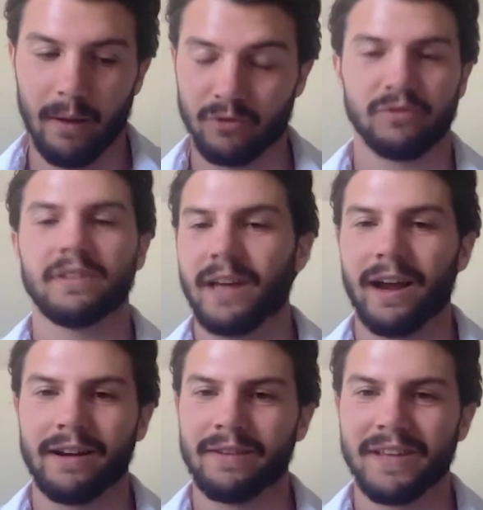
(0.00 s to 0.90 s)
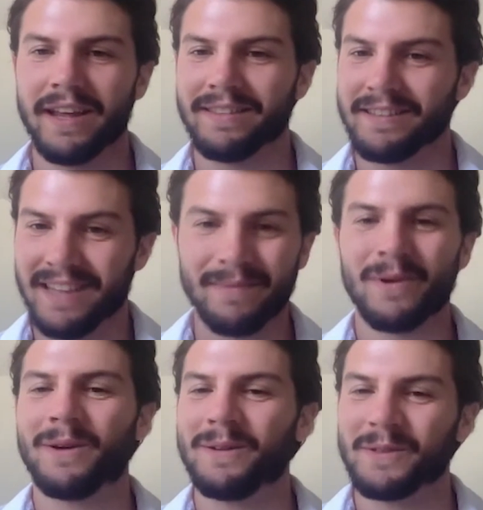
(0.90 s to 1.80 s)
I was really tired of taking the same
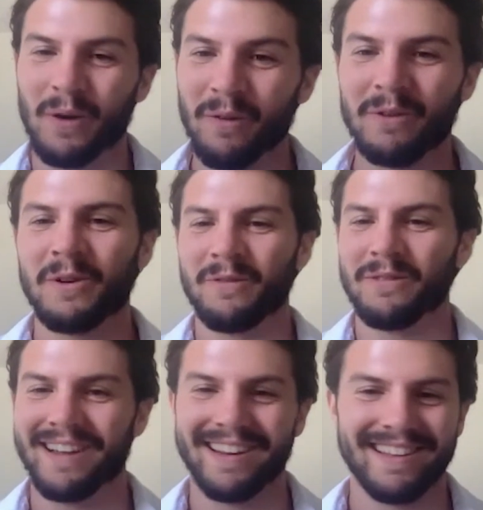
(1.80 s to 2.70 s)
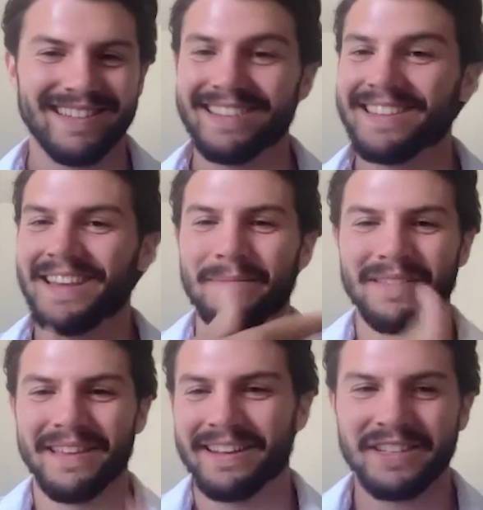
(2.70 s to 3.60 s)
calls over and over again, saying the same
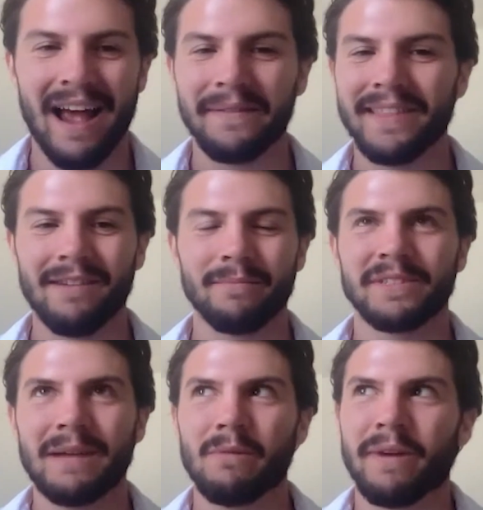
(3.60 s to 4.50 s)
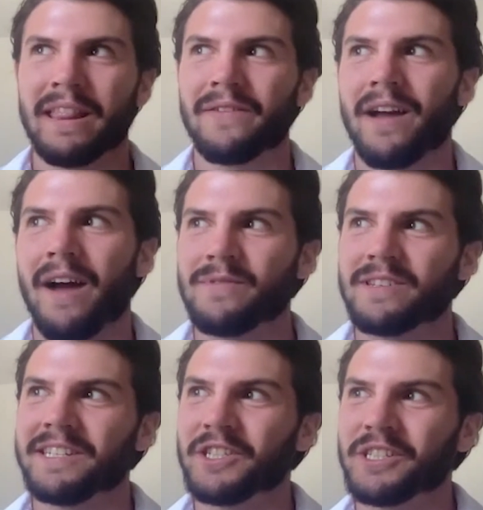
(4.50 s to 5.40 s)
things, just having that same repetitive
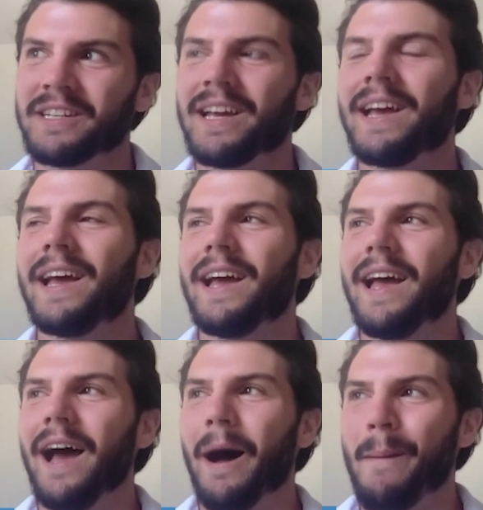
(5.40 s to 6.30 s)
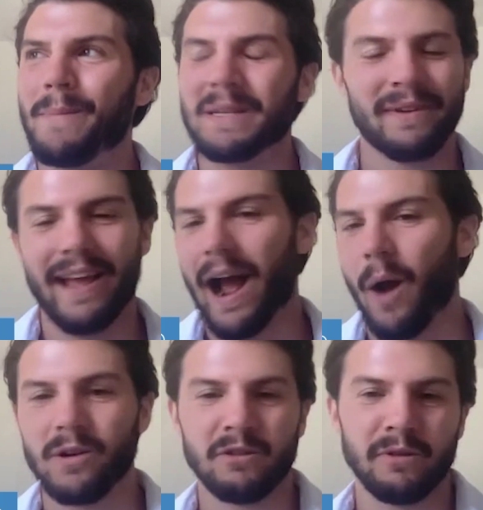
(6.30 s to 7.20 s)
conversation and spending
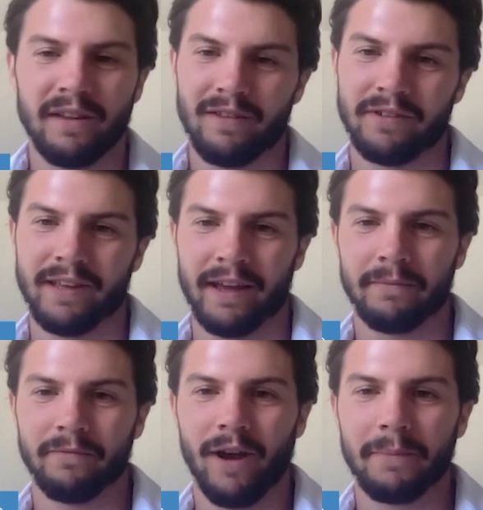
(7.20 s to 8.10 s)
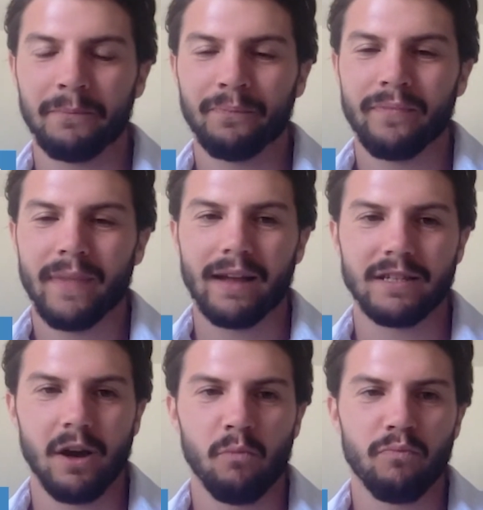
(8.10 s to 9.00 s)
hours doing that every day, right?
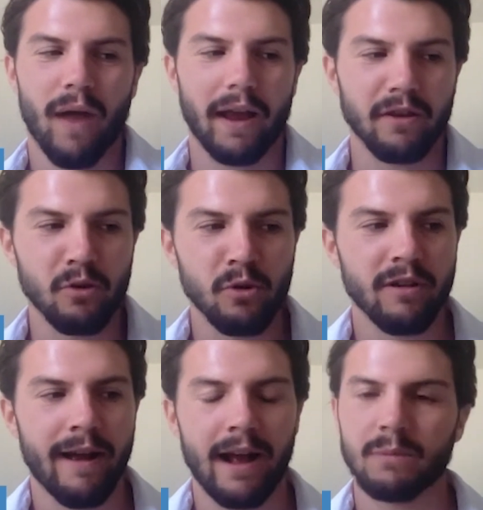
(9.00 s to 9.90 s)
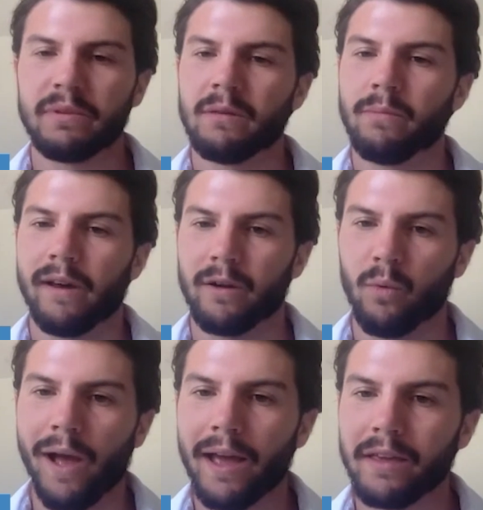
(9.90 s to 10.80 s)
And so I knew there had to be a
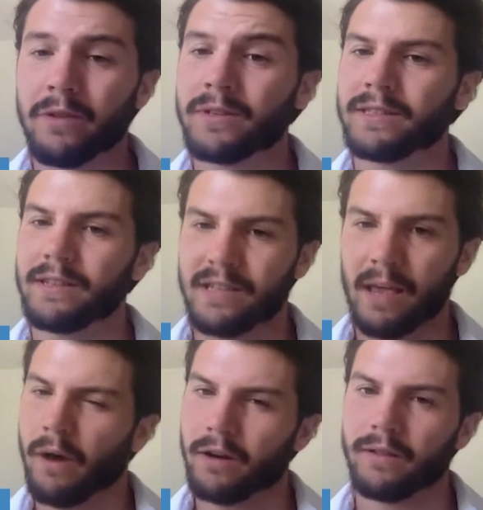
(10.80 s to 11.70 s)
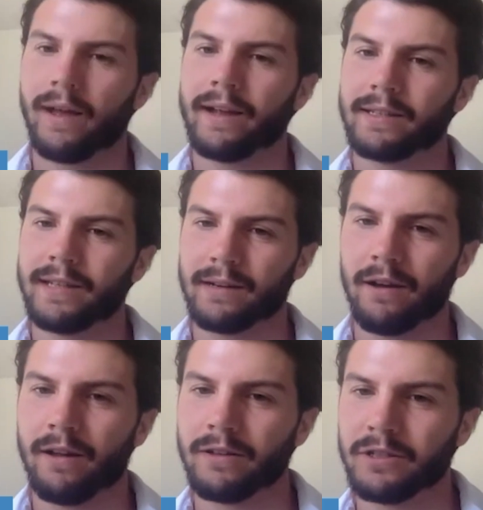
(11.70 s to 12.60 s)
better way using the same underlying
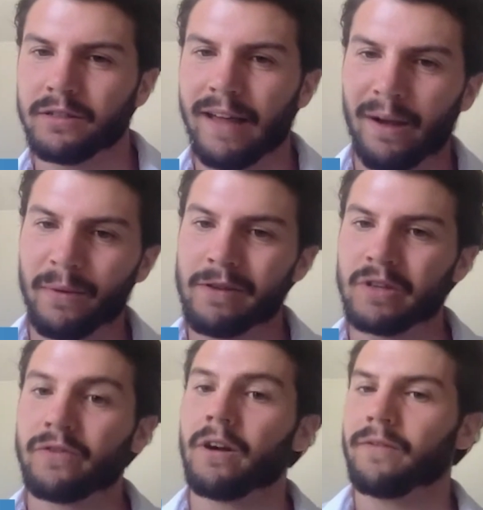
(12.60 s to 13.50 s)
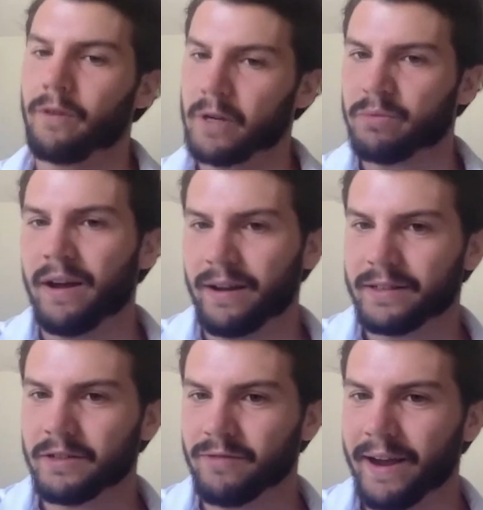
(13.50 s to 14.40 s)
technology that we used for our first
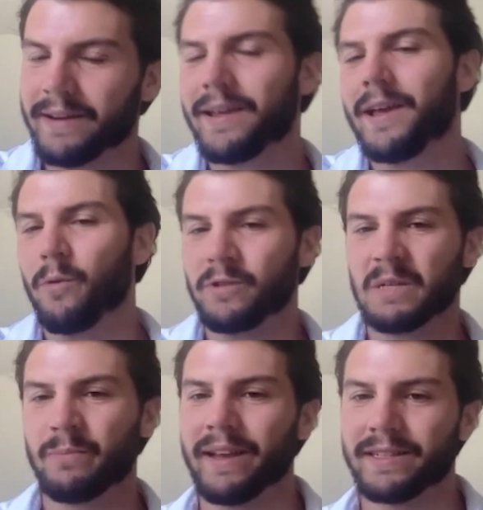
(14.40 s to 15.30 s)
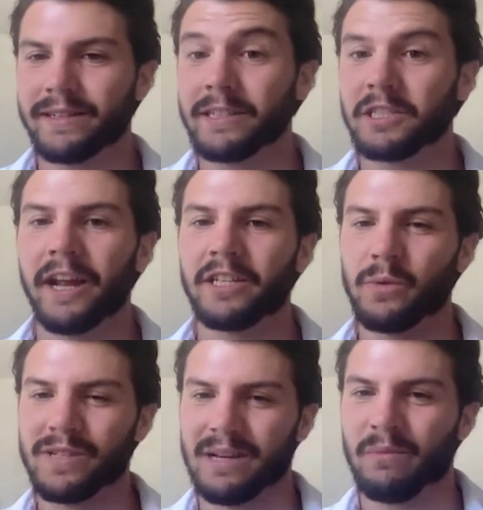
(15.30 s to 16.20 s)
product, right? Which is basically
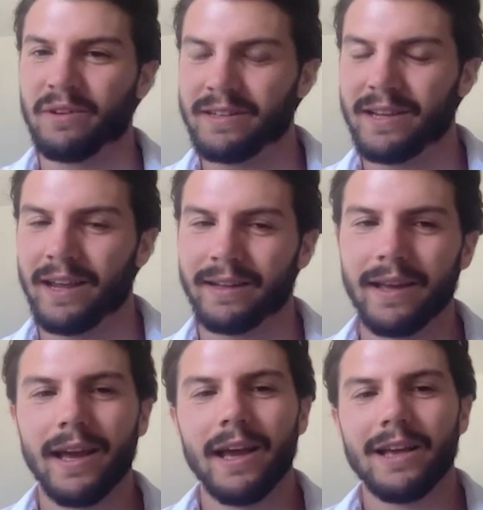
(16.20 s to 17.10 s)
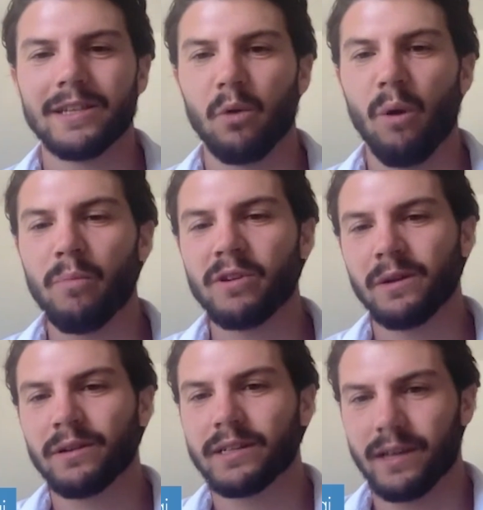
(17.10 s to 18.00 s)
changing what someone is saying. So what
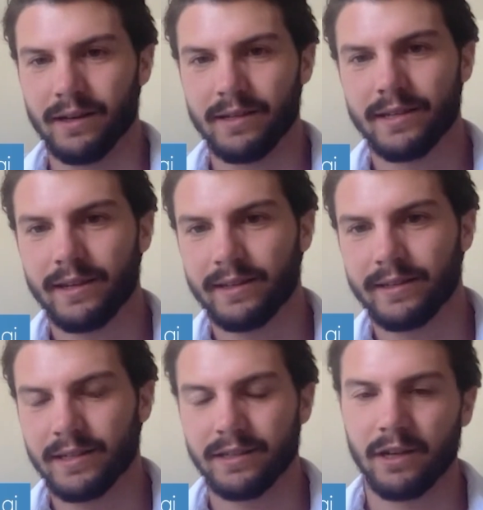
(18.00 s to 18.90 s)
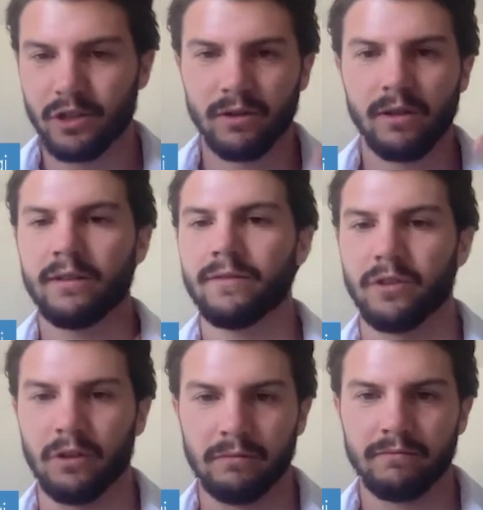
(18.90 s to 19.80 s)
persona does is it's a digital
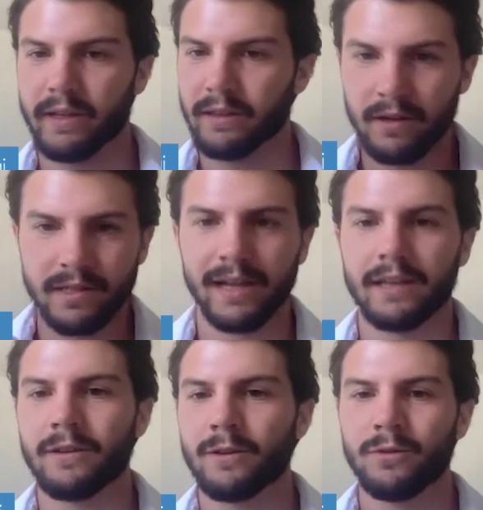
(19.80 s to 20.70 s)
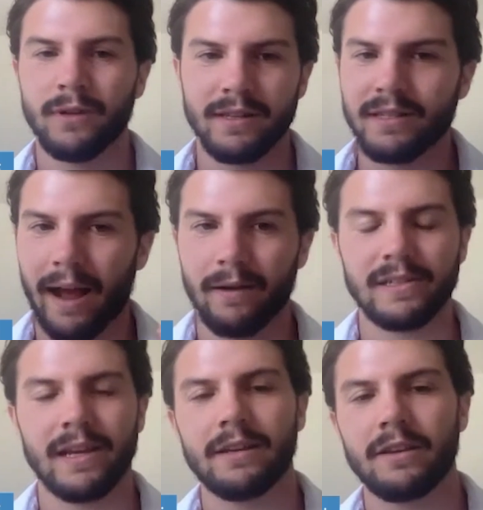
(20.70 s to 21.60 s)
clone of you. It looks like you, it
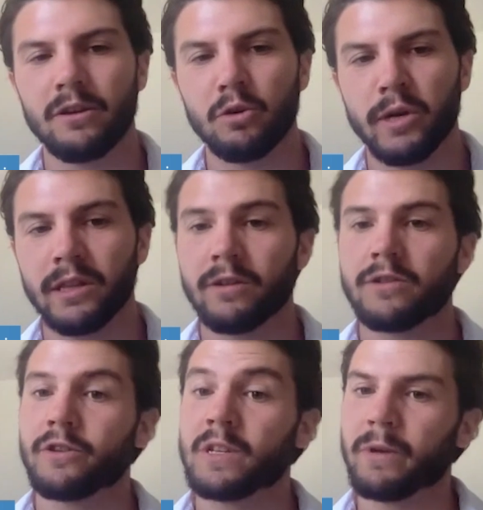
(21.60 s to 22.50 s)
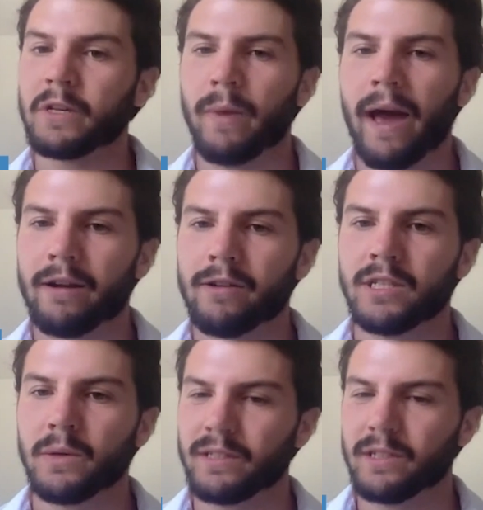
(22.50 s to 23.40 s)
sounds like you, it learns your speech
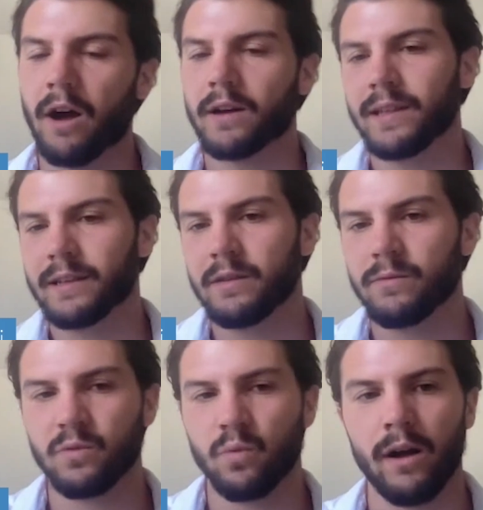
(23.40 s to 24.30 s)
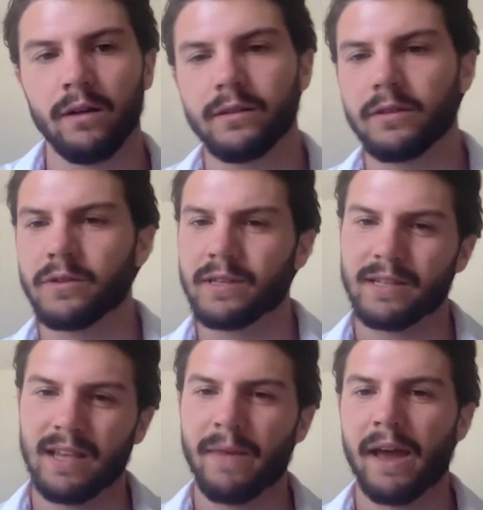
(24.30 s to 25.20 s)
patterns, so it talks like you as well. It
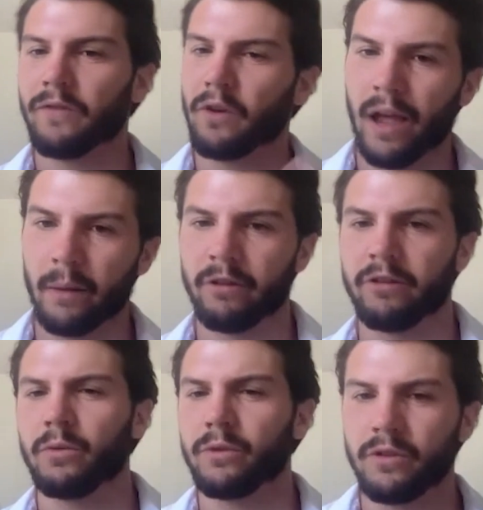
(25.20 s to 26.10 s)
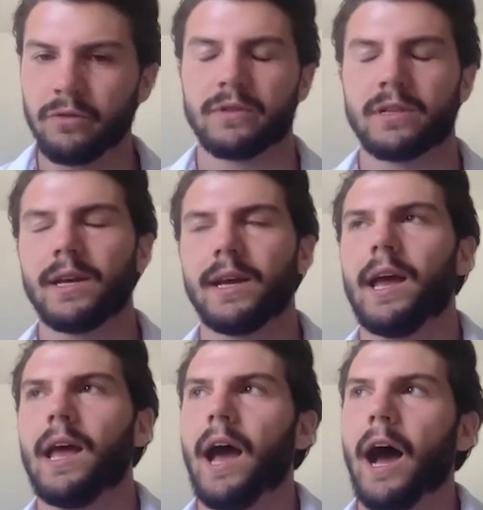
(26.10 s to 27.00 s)
uses the same kind of vocabulary you would use.
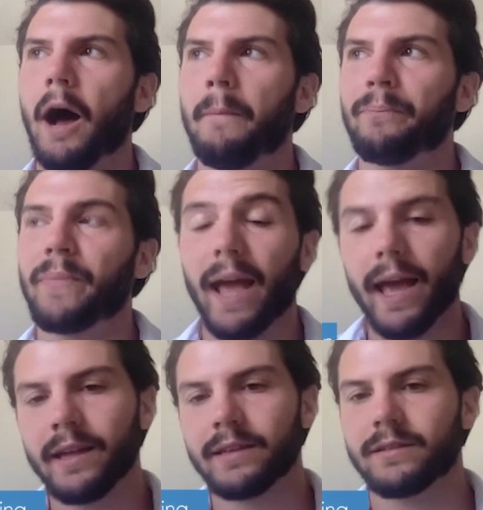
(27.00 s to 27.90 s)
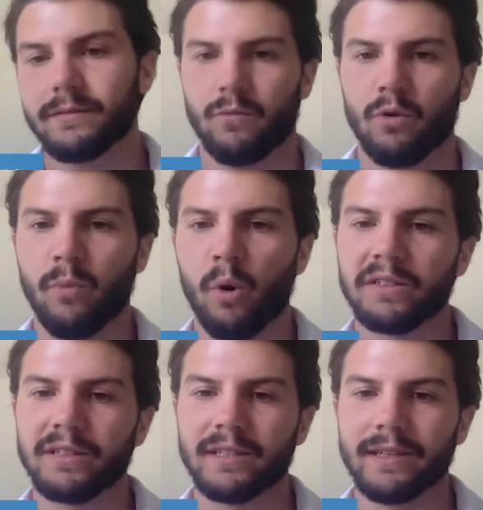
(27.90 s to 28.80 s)
And more
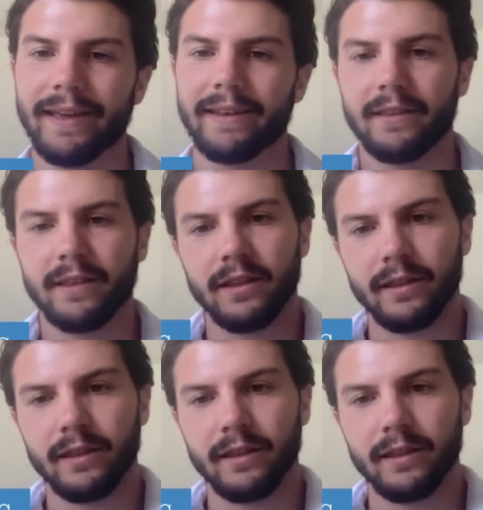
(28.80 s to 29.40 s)
importantly, it